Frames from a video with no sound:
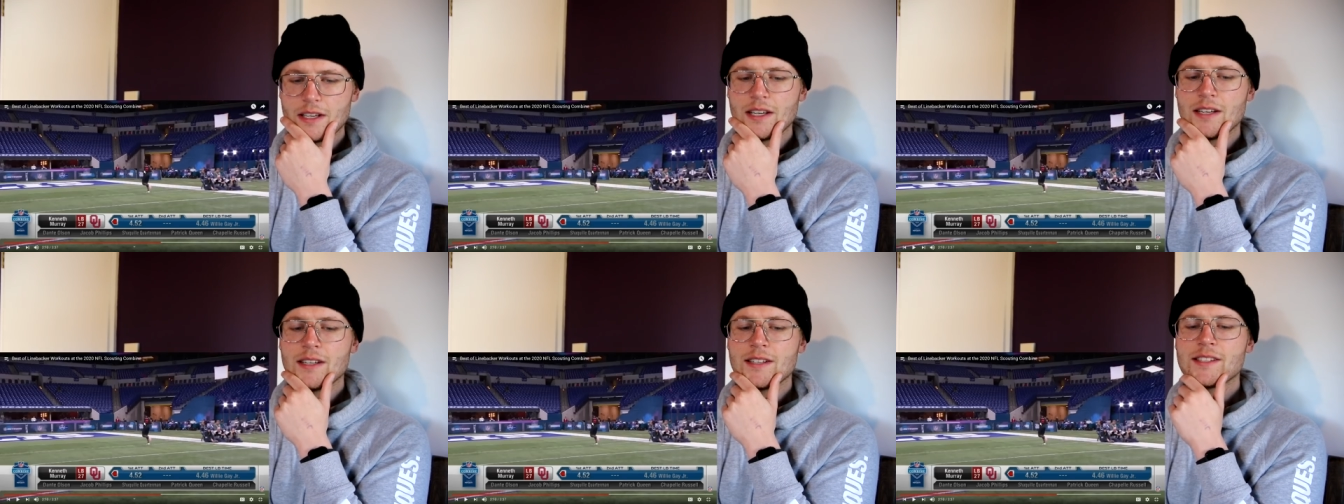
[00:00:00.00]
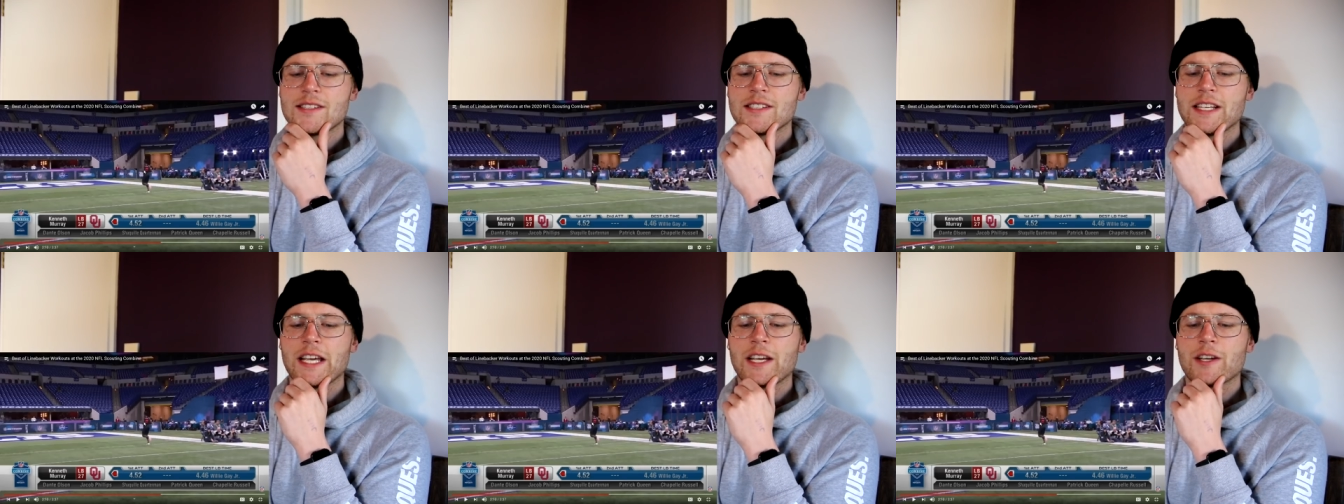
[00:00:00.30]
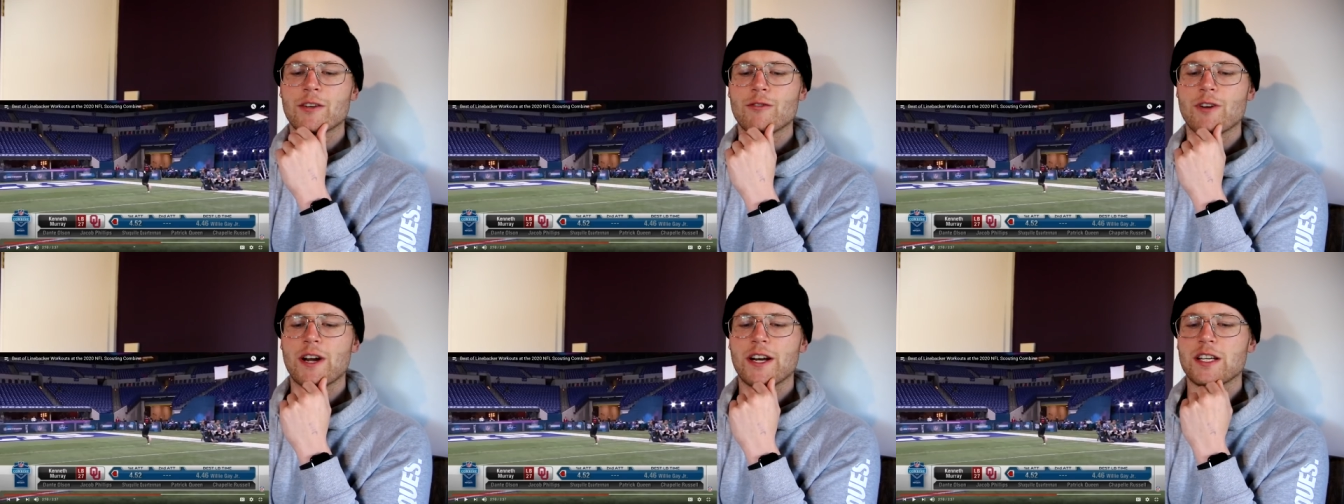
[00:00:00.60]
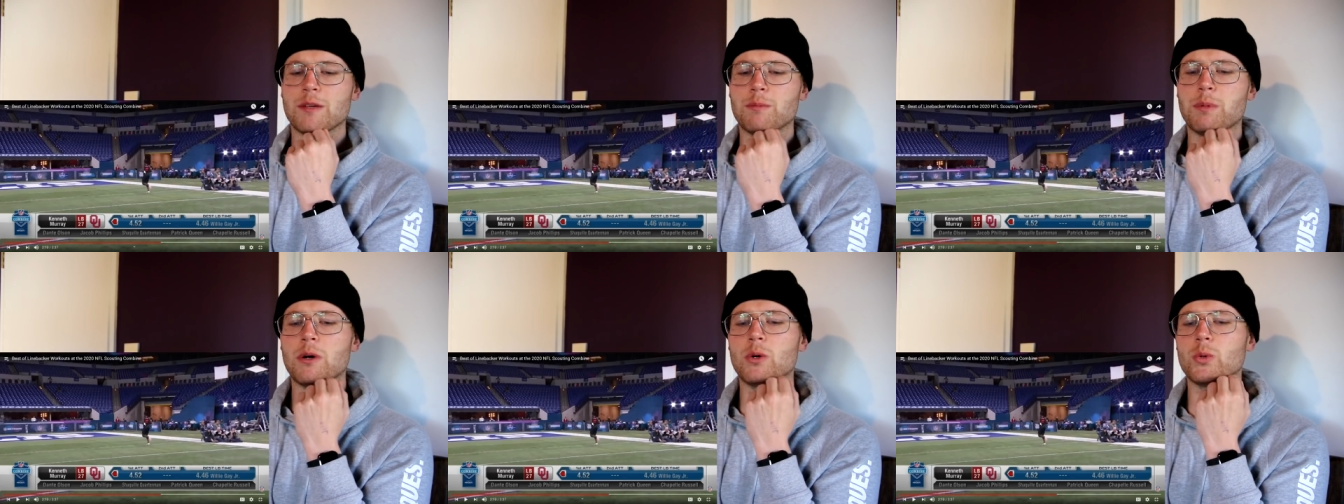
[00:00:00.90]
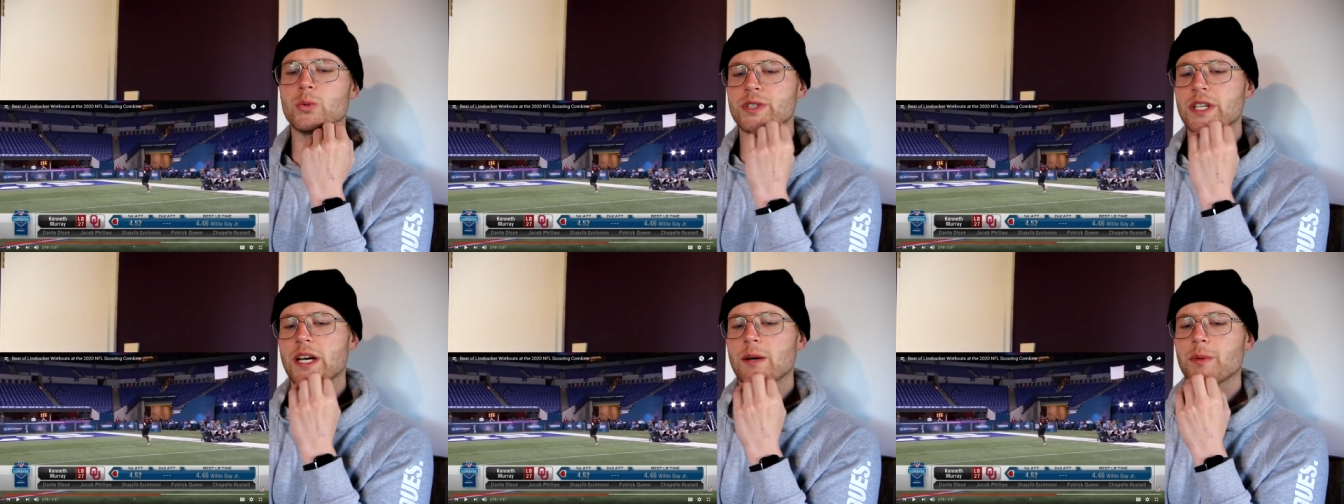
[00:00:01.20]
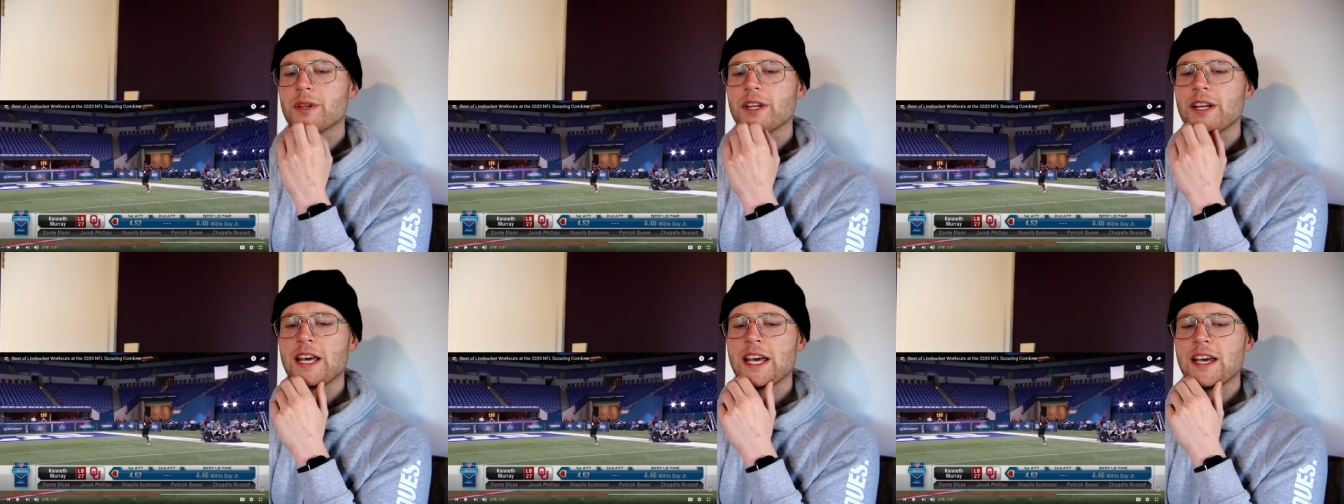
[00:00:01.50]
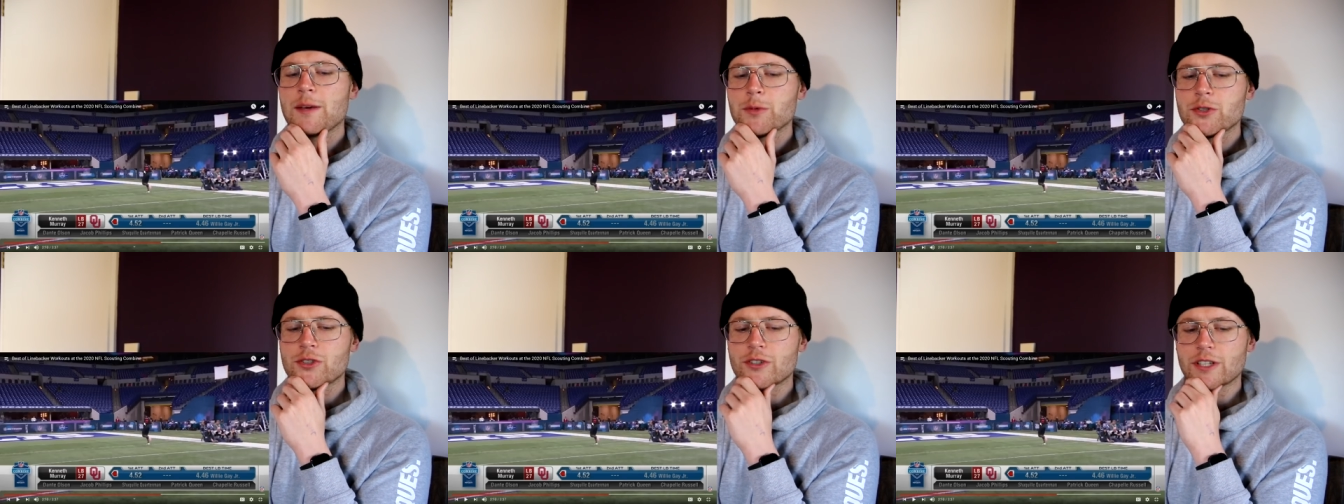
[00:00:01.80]
In his second run, he pulls up with a
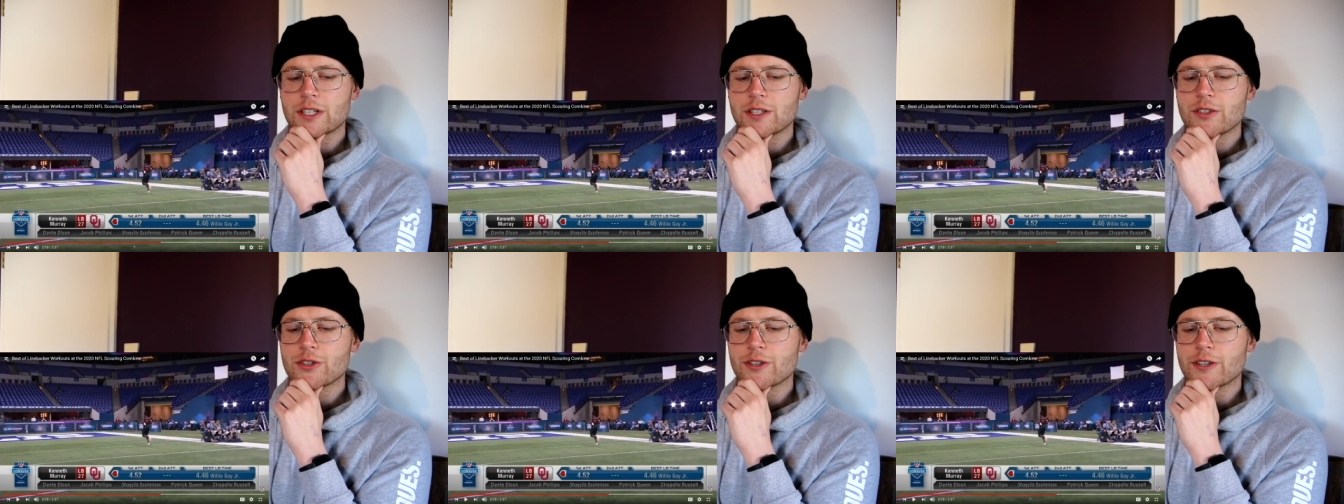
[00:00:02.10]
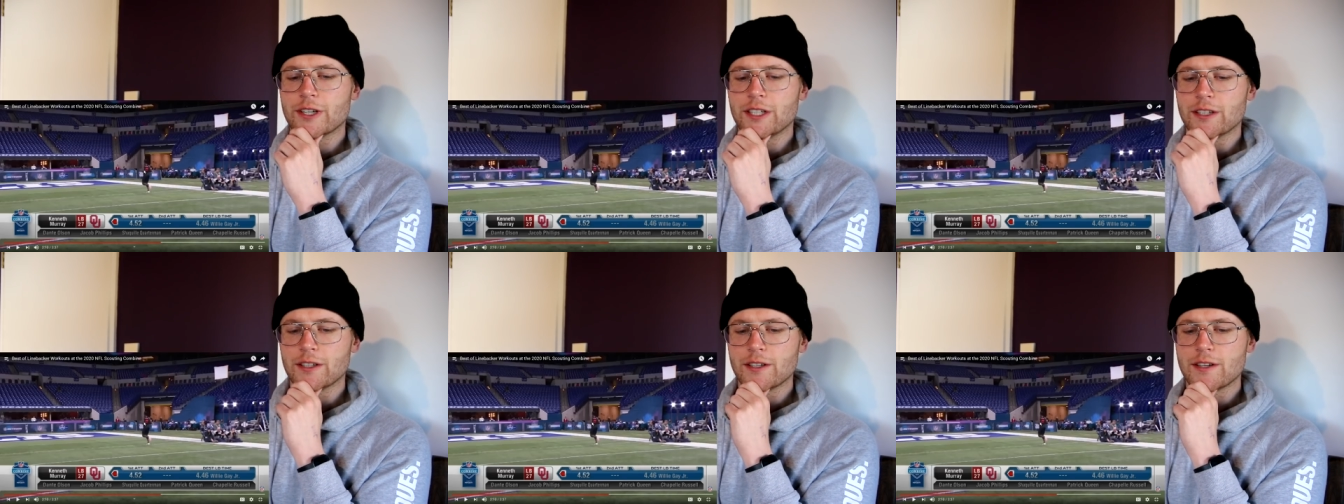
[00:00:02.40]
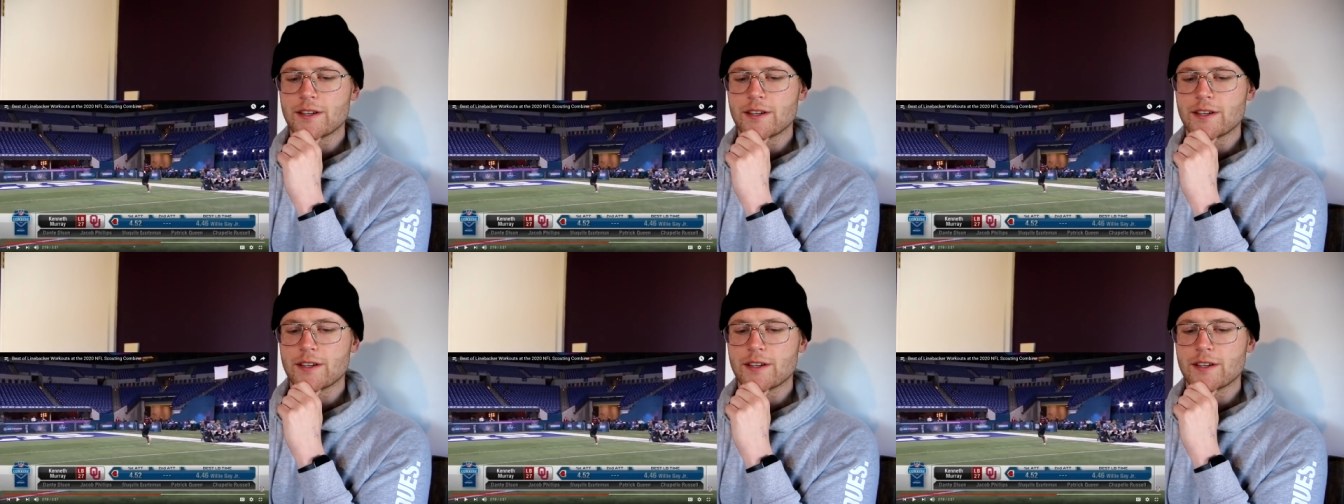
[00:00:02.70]
hamstring injury.